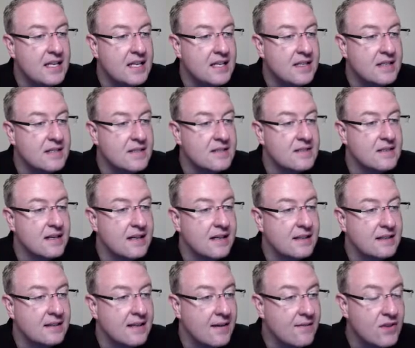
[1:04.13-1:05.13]
is is uh,
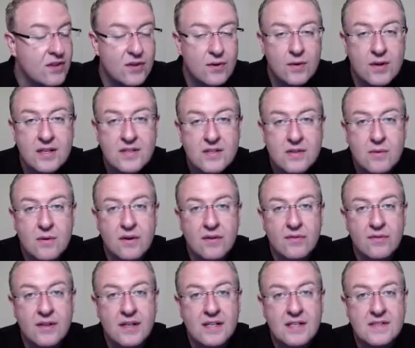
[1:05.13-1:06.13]
1130 square
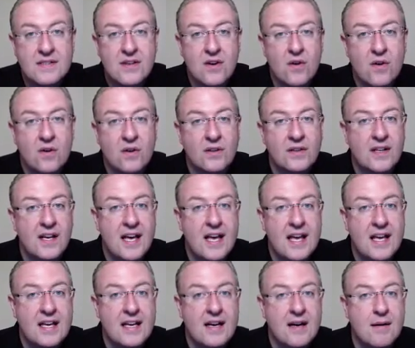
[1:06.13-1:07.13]
feet. It's called
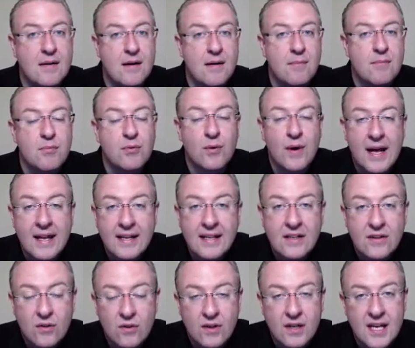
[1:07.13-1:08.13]
a, uh, a
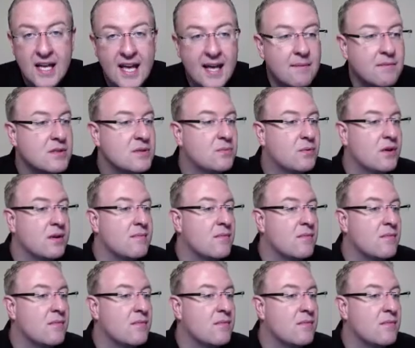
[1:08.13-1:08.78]
Brennan or an Amesbury